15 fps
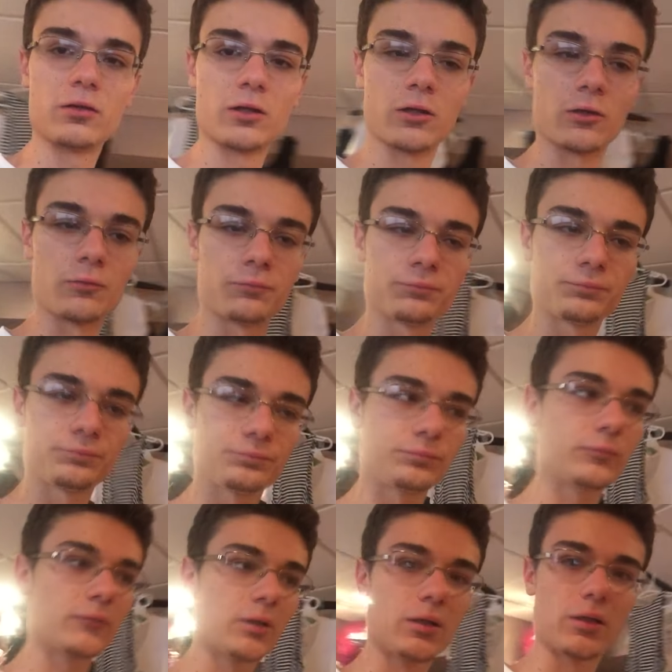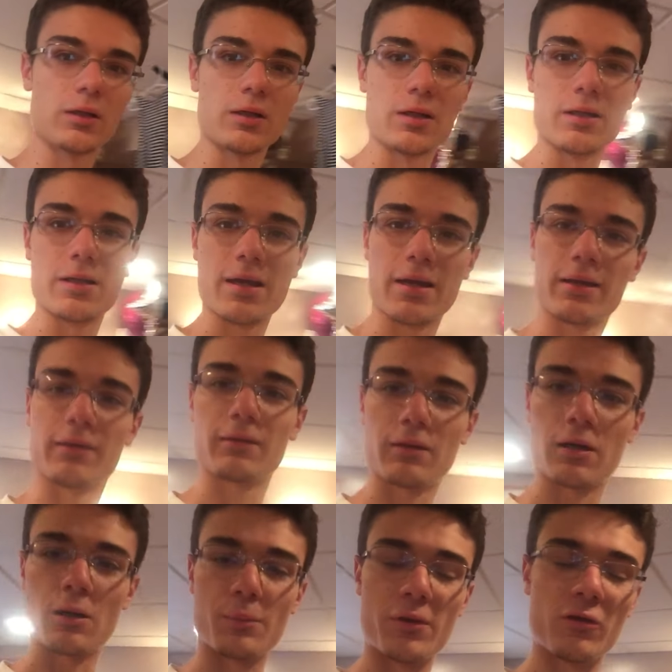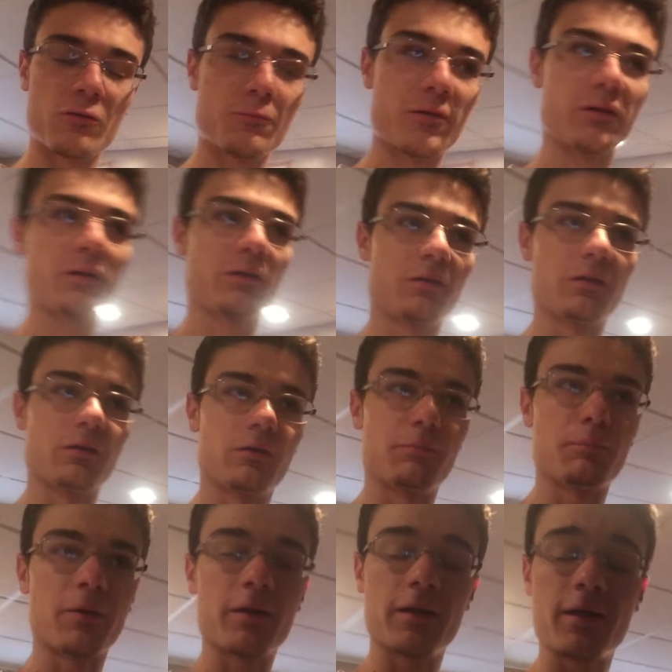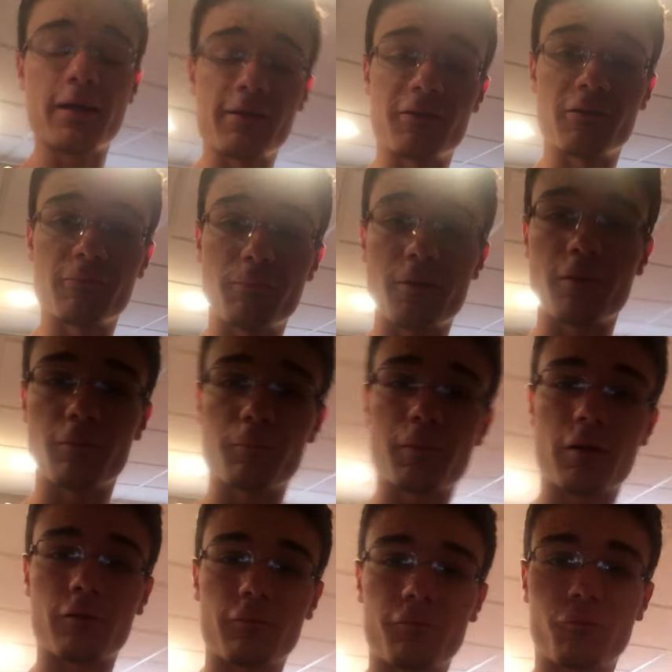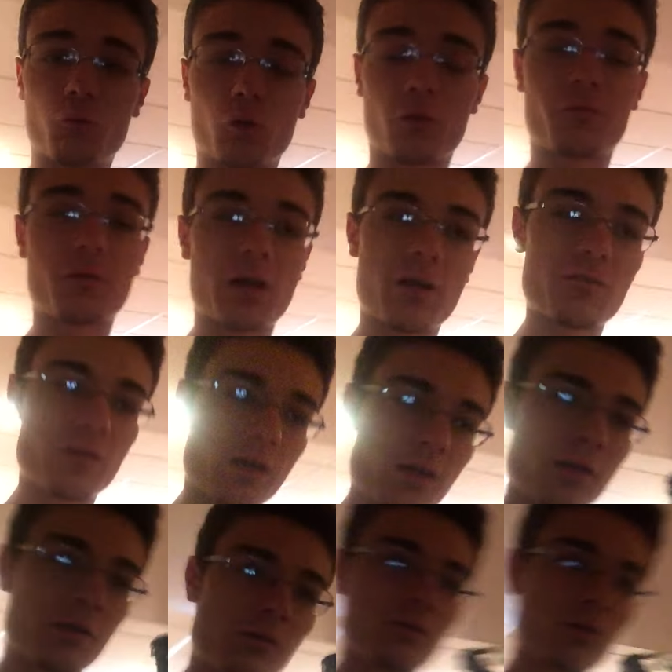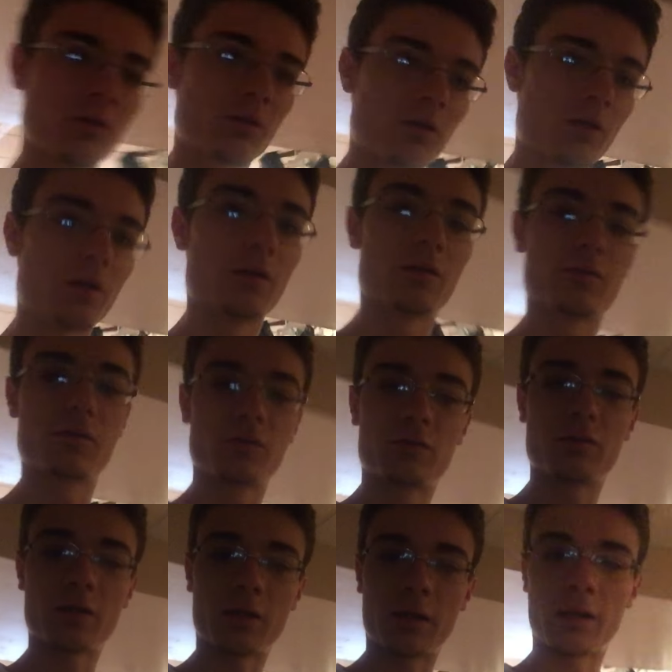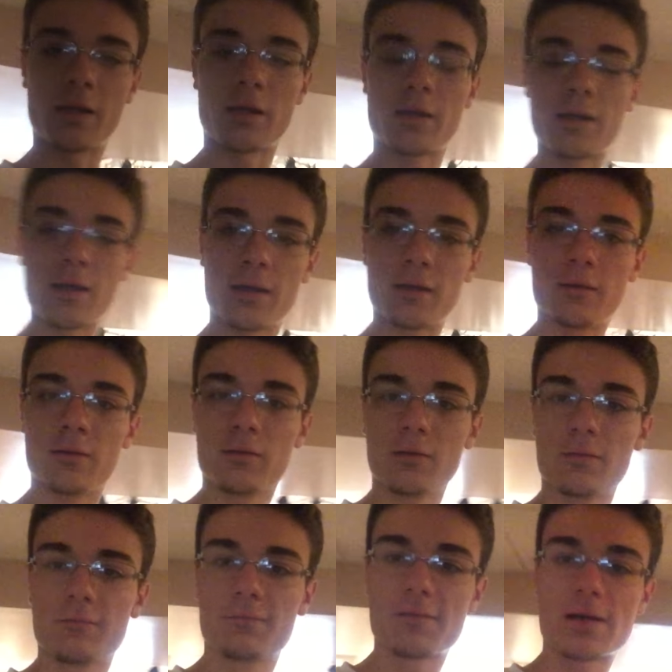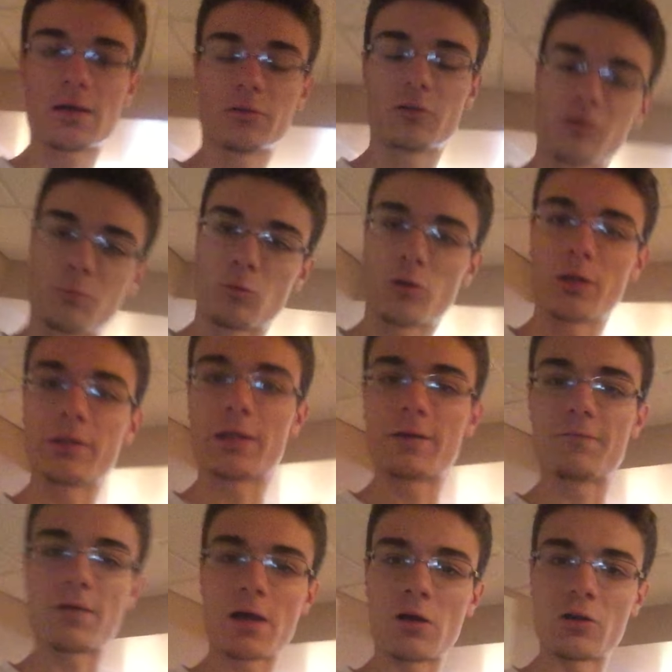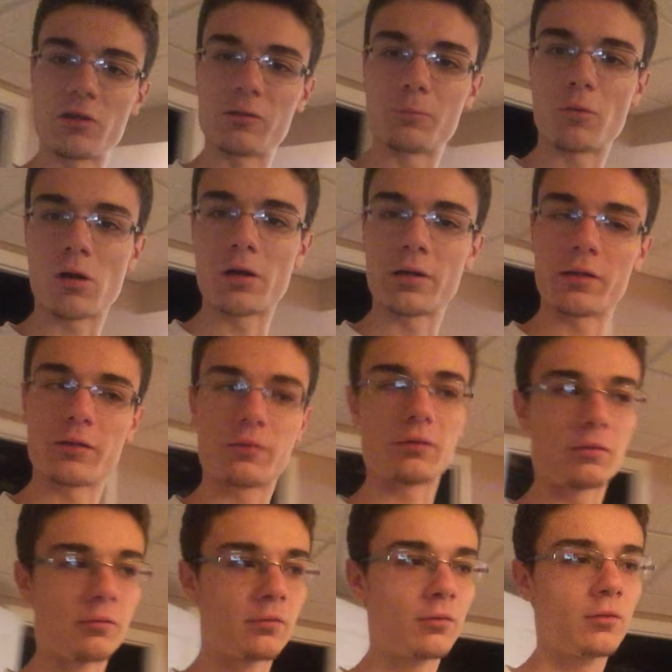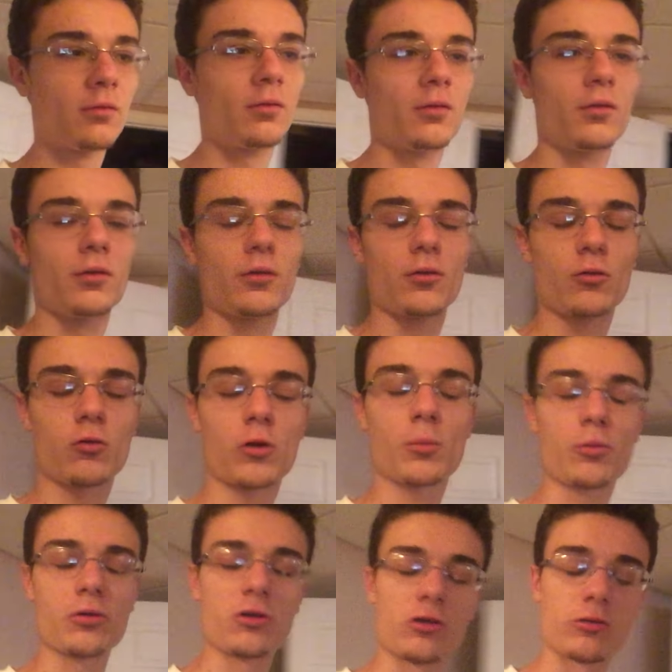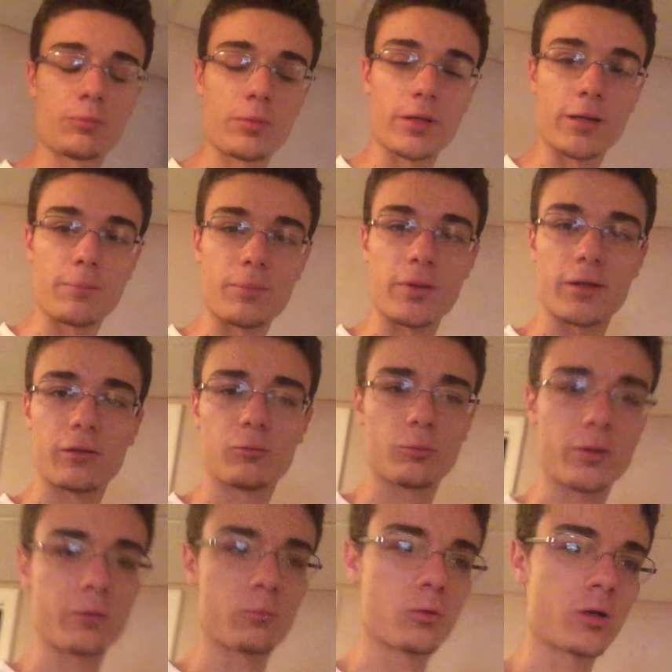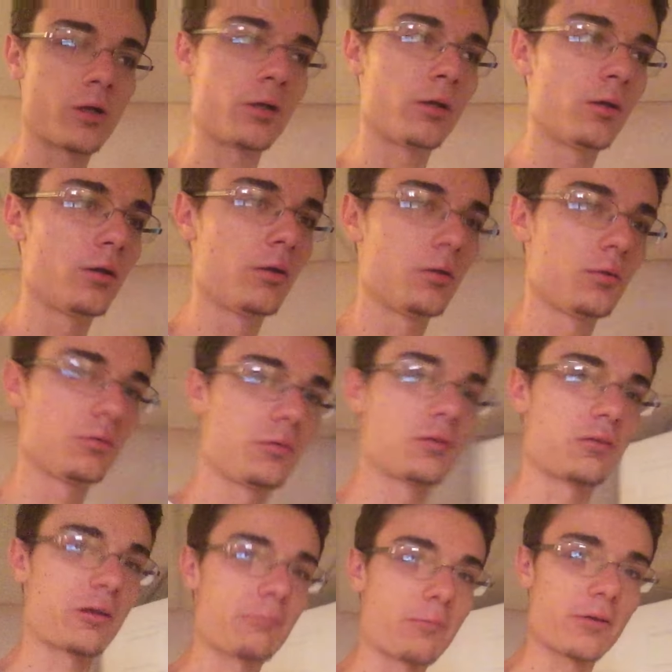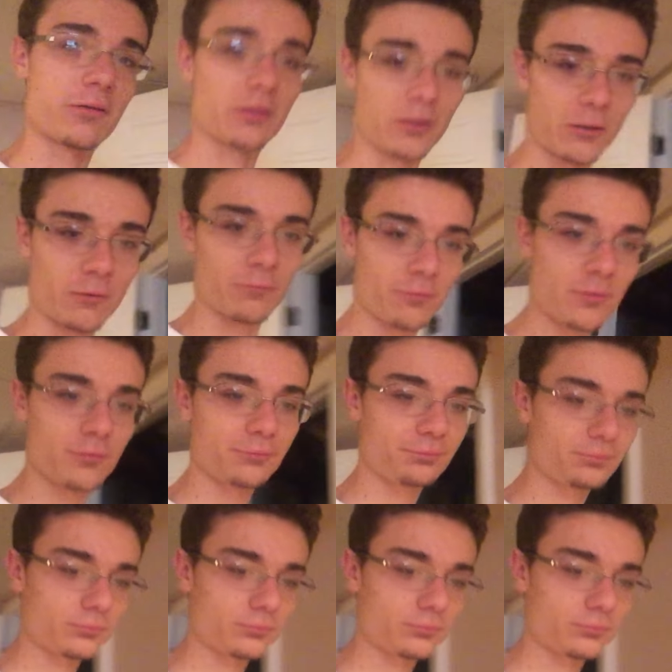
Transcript: so guys um he was missing since monday so it's been about four or five days since then and they found this morning that they found his body this is horrible news him being 21. It's like myself.